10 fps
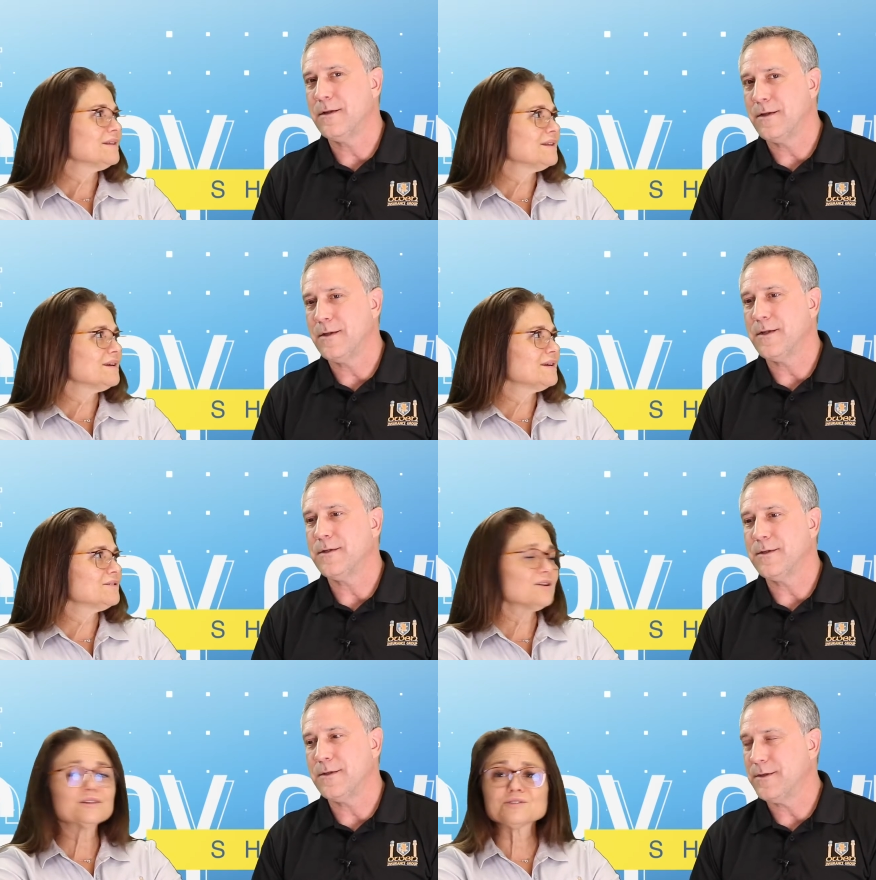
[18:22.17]

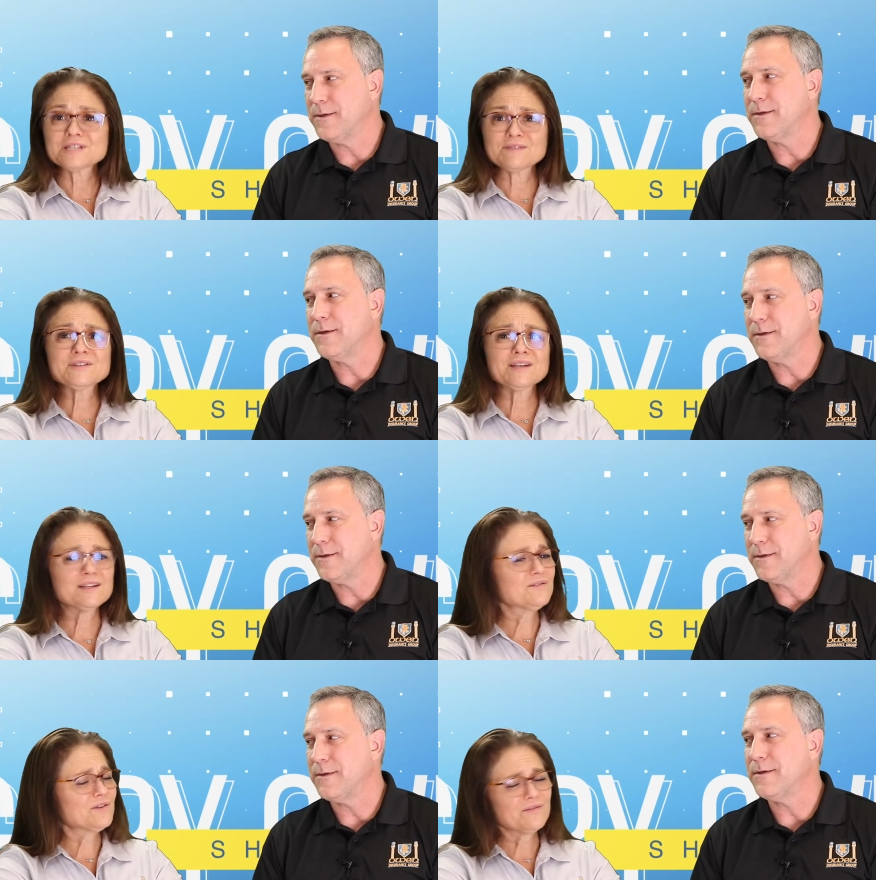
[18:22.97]
Speaker 1: The doctors have
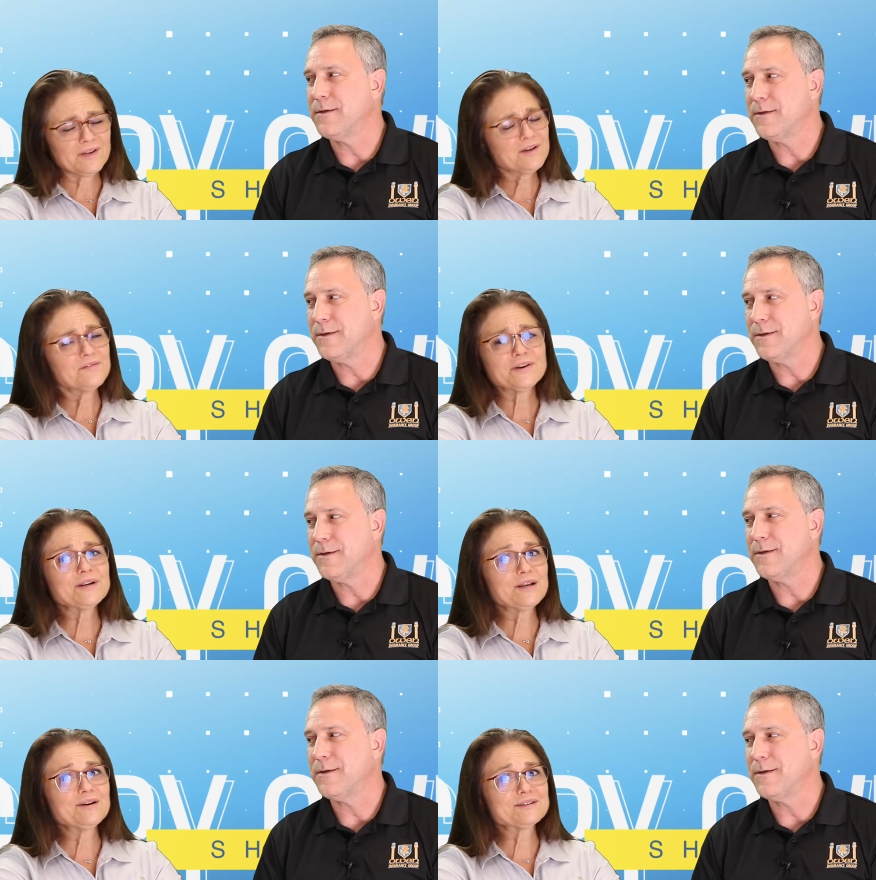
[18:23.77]
studied for a very,
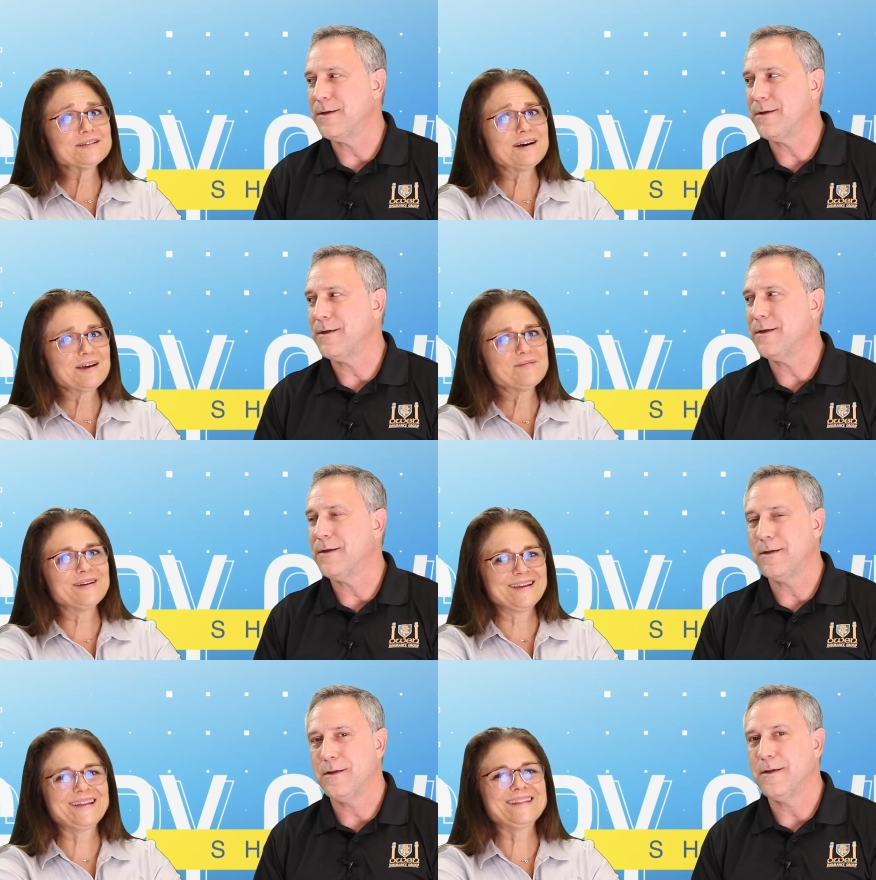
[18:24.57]
very long time,
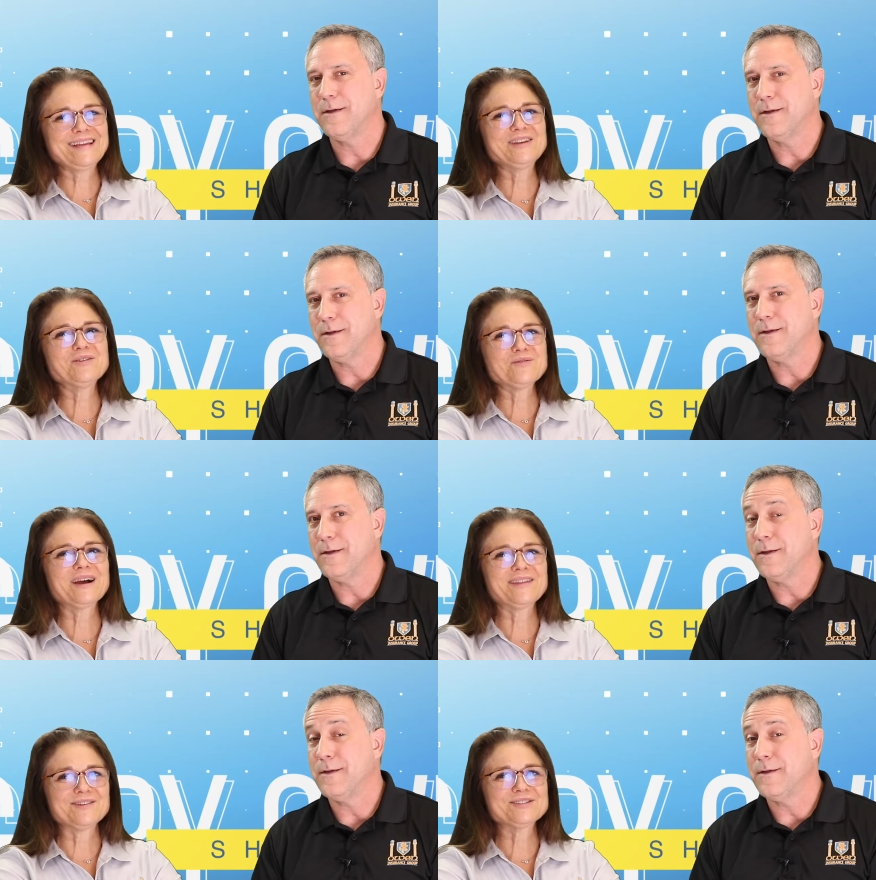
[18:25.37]
and they know
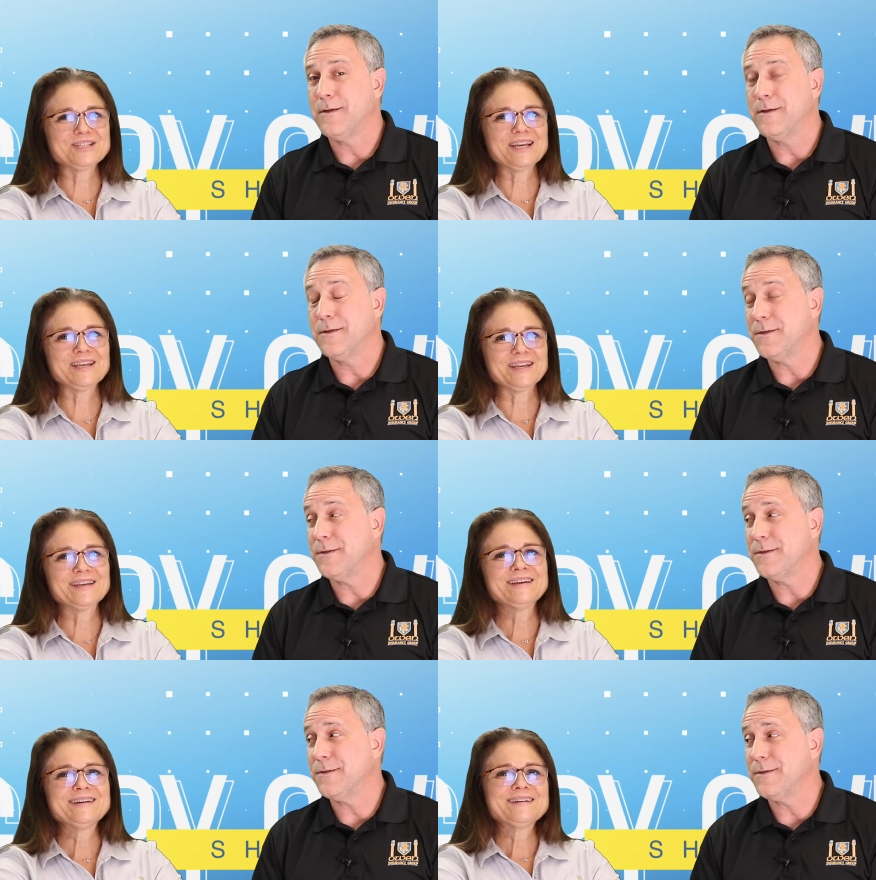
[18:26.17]
why they're
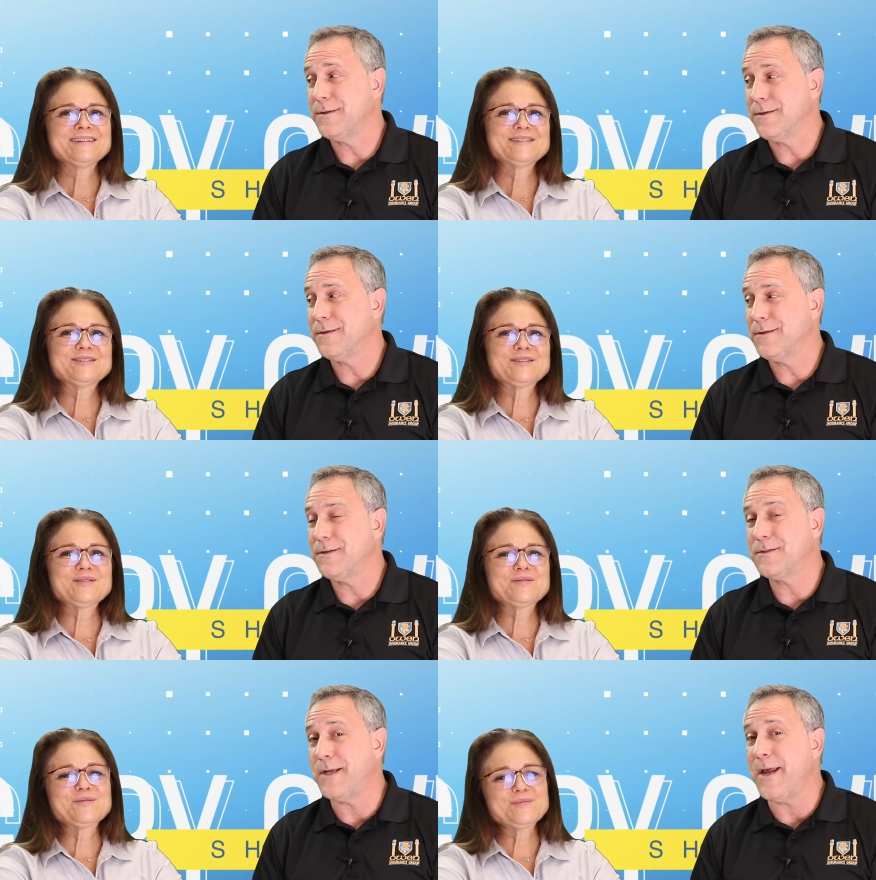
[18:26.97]
checking.
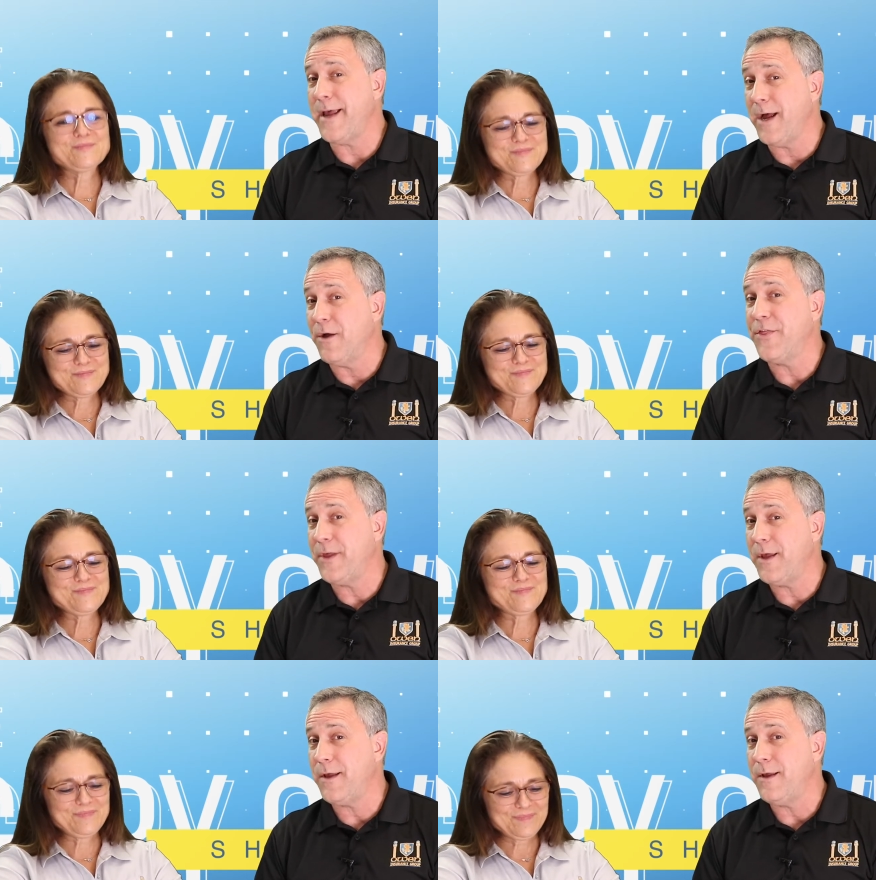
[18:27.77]
So
Speaker 2: stay
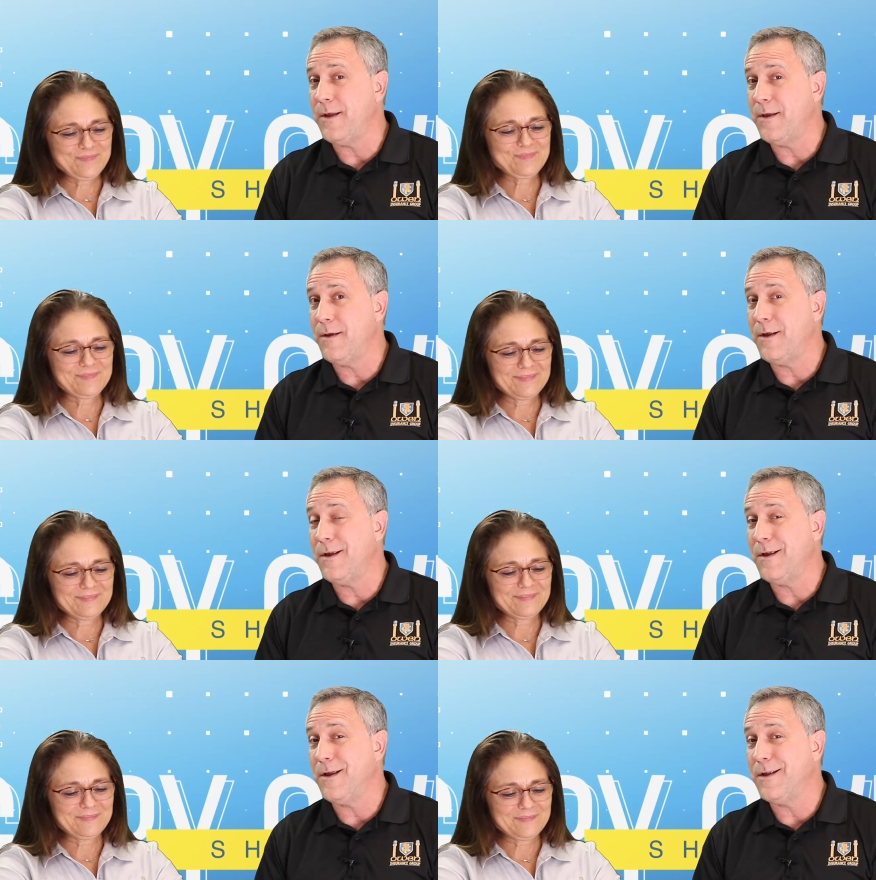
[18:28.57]
healthy,
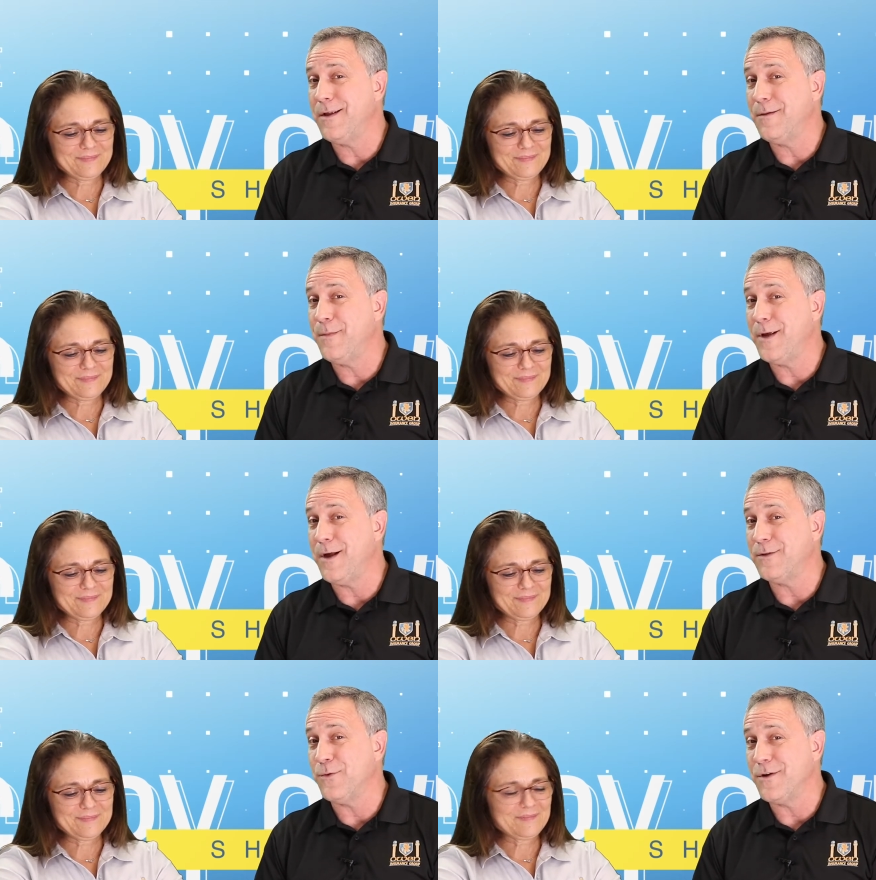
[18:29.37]

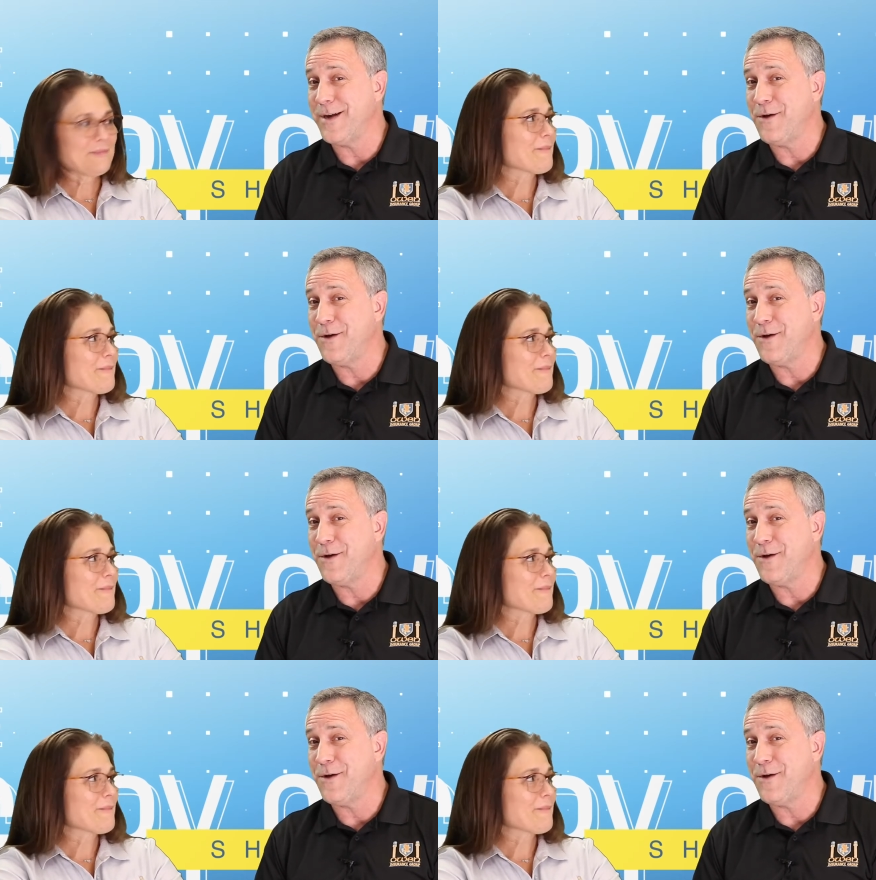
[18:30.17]
because when you're